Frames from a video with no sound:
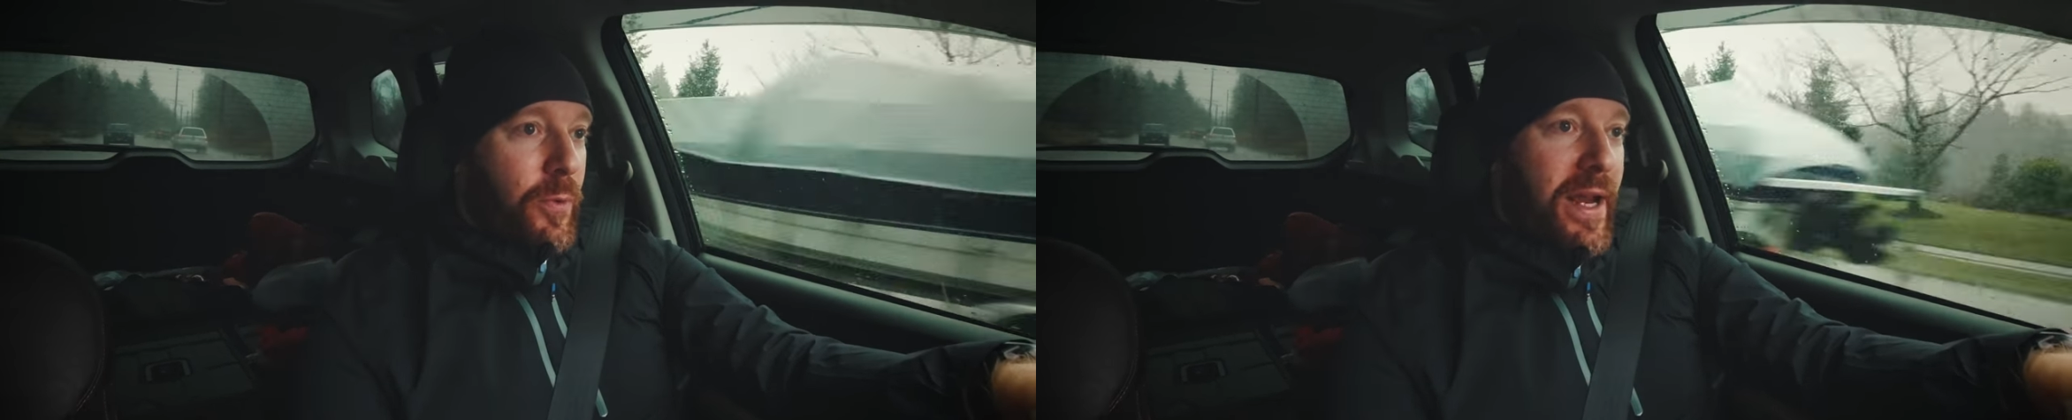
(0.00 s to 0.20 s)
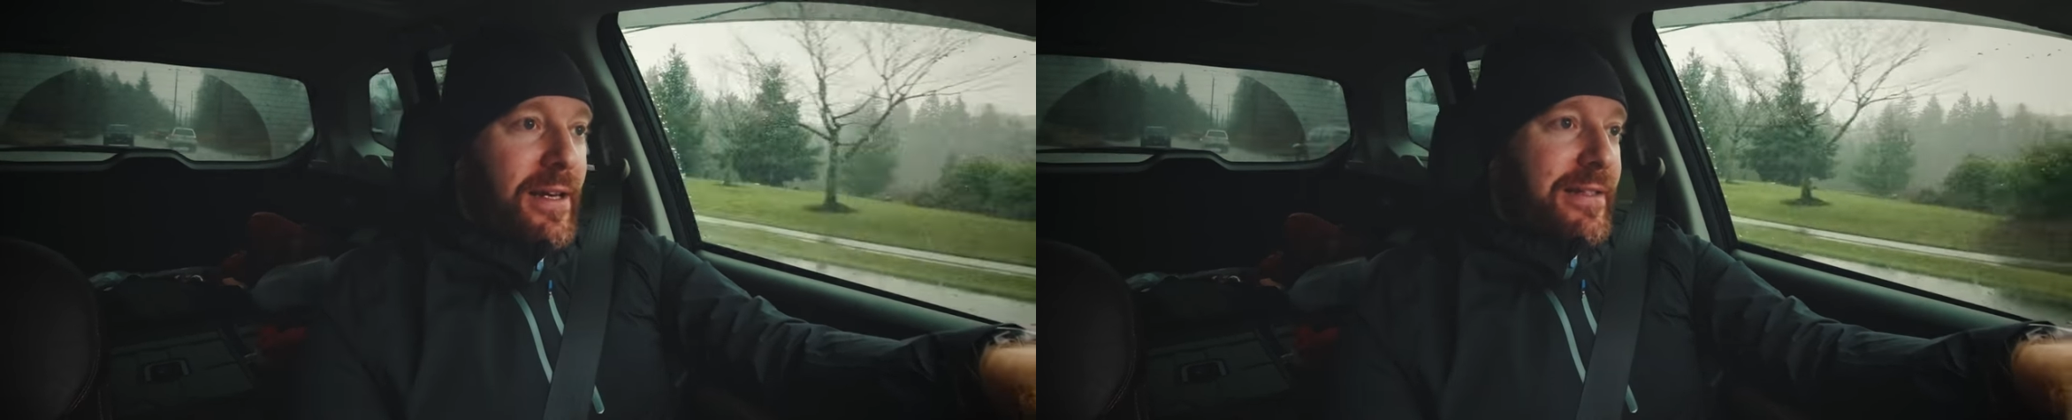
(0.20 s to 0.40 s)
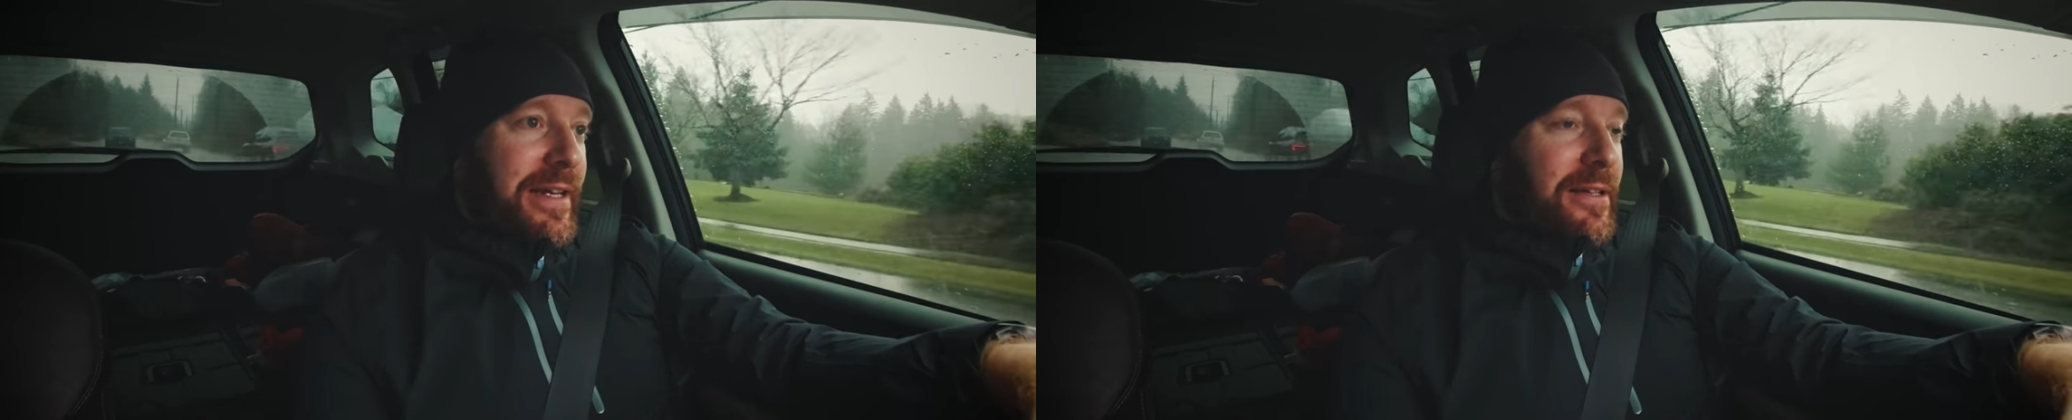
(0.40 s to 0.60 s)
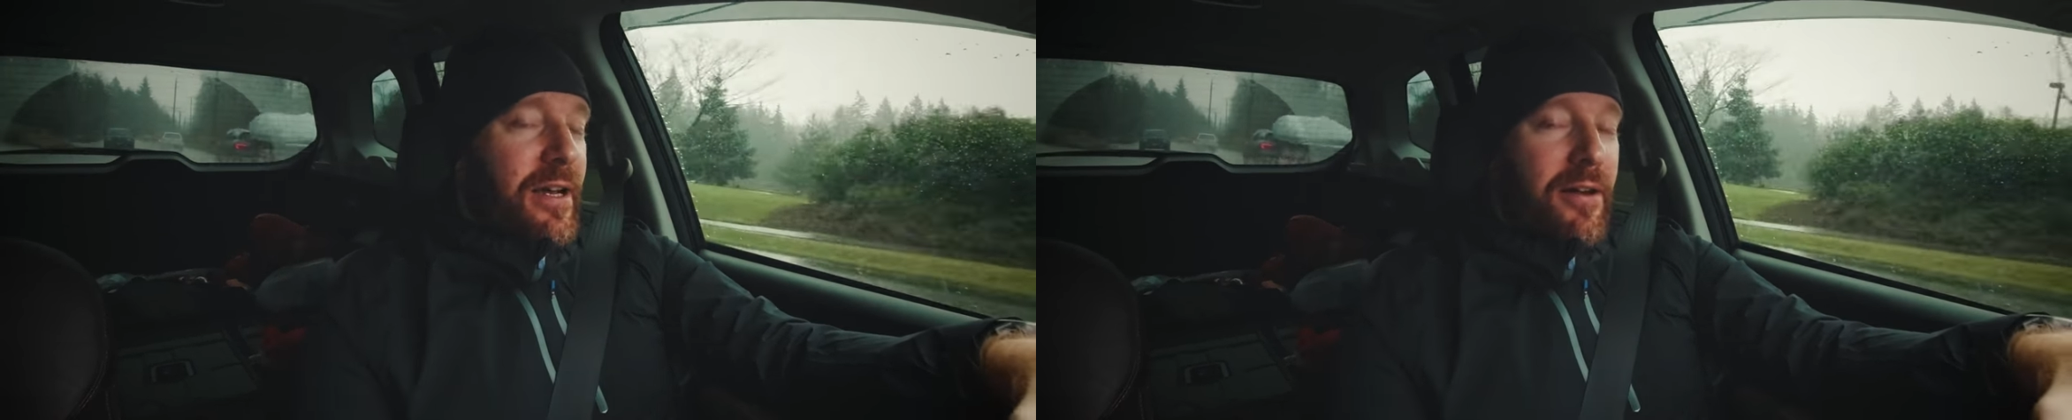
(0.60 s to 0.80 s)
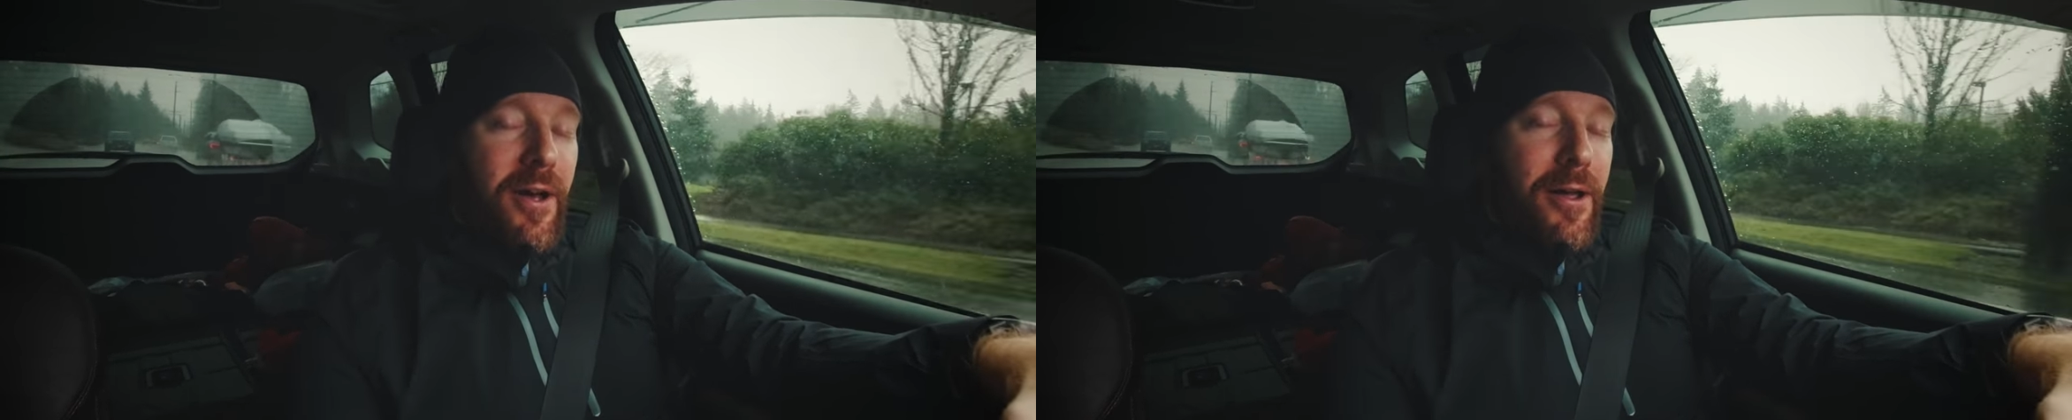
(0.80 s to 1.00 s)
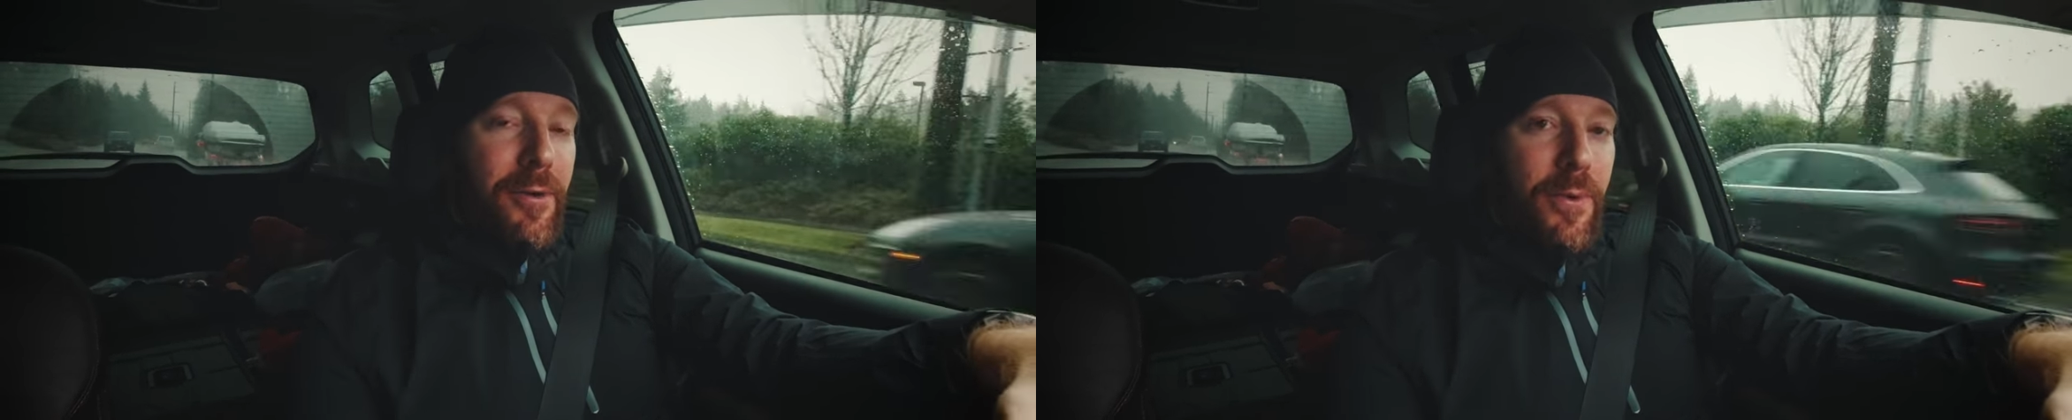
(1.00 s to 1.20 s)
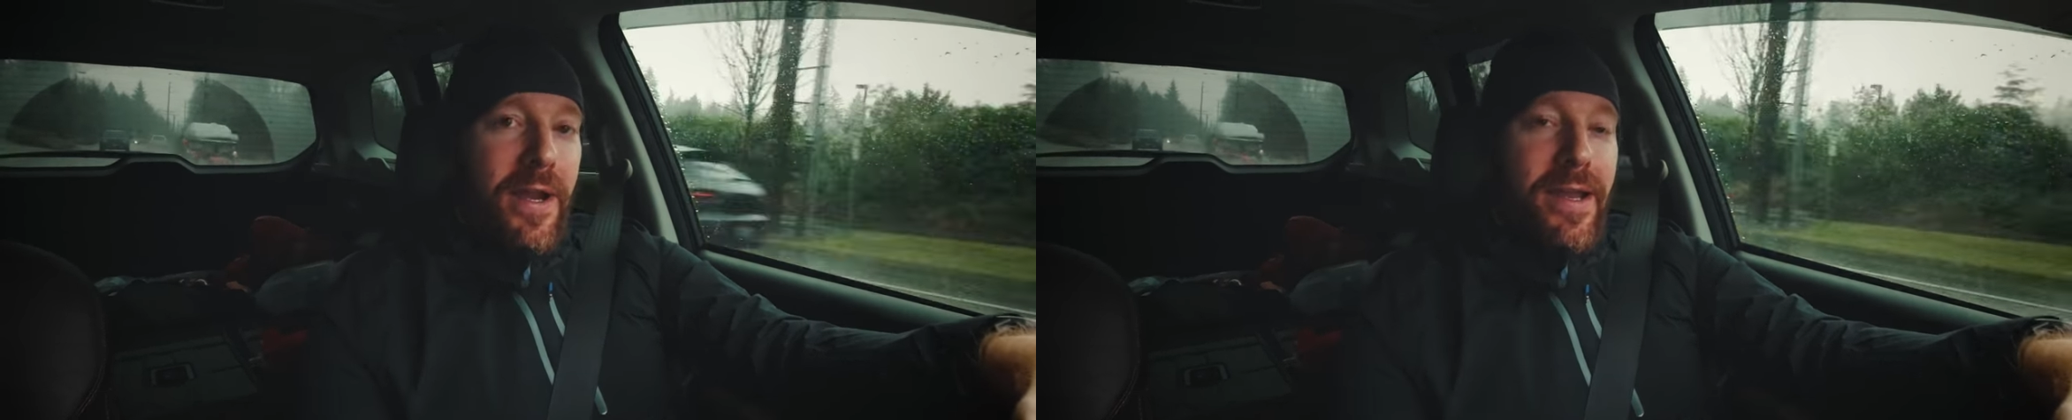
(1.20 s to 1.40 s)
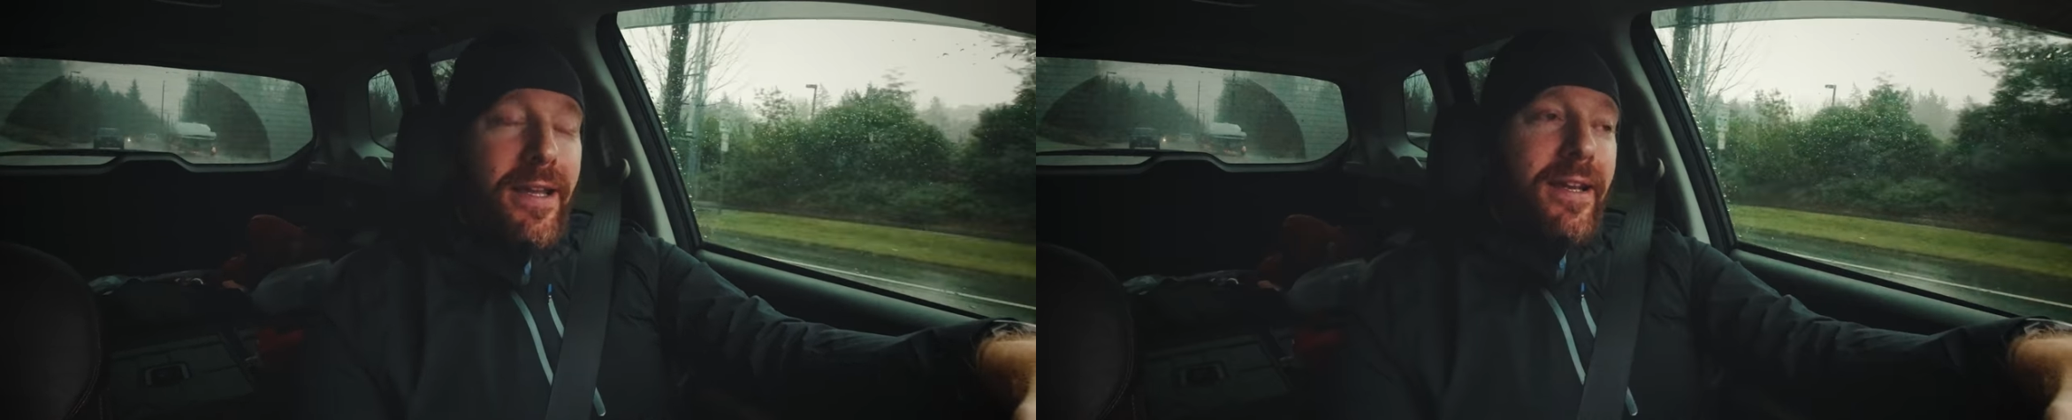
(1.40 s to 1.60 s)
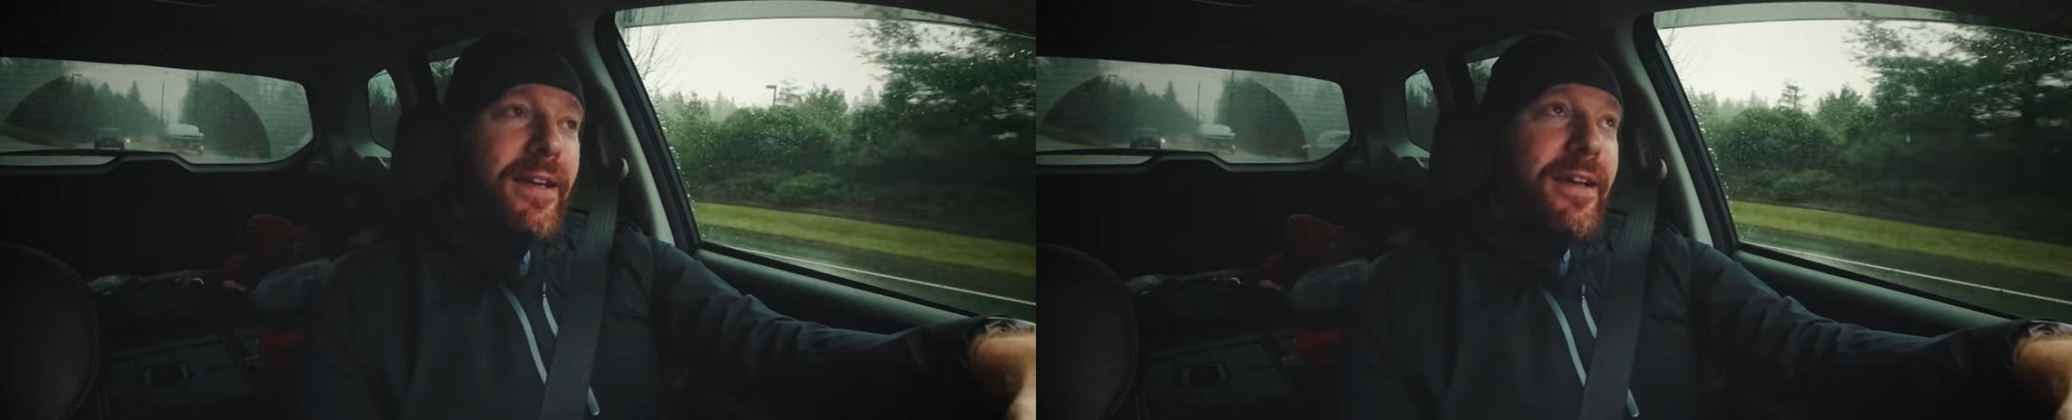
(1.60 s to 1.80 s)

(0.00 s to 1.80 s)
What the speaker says: The rain has held off all week.